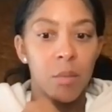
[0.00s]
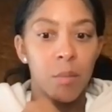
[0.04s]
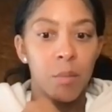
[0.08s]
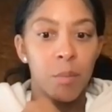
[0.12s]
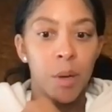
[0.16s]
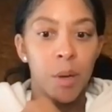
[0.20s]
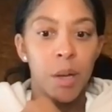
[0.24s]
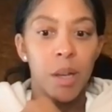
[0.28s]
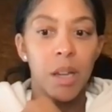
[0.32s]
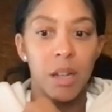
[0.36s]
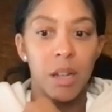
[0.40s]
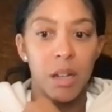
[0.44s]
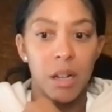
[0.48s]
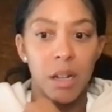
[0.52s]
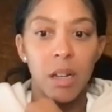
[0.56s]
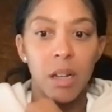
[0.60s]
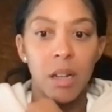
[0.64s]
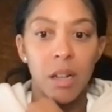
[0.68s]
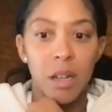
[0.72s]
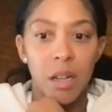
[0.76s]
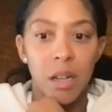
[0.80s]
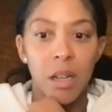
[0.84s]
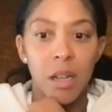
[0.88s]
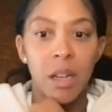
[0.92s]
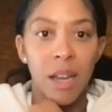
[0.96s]
But
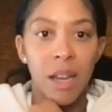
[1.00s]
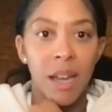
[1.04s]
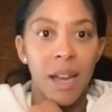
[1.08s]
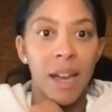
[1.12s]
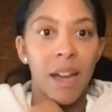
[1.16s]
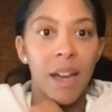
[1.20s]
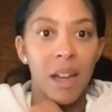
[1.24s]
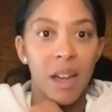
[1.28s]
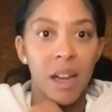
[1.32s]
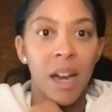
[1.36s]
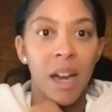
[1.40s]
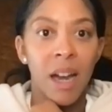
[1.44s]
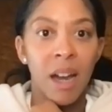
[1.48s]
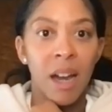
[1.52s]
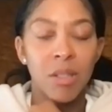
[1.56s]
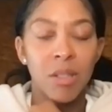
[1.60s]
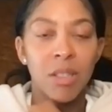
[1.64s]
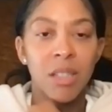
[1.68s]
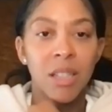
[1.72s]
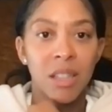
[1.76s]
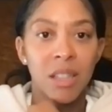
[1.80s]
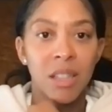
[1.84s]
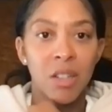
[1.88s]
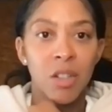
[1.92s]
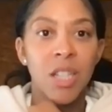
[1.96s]
yeah, I would
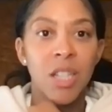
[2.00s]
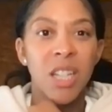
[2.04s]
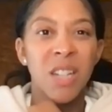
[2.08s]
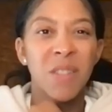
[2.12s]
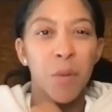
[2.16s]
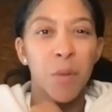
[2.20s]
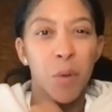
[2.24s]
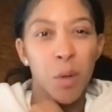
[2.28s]
say 13,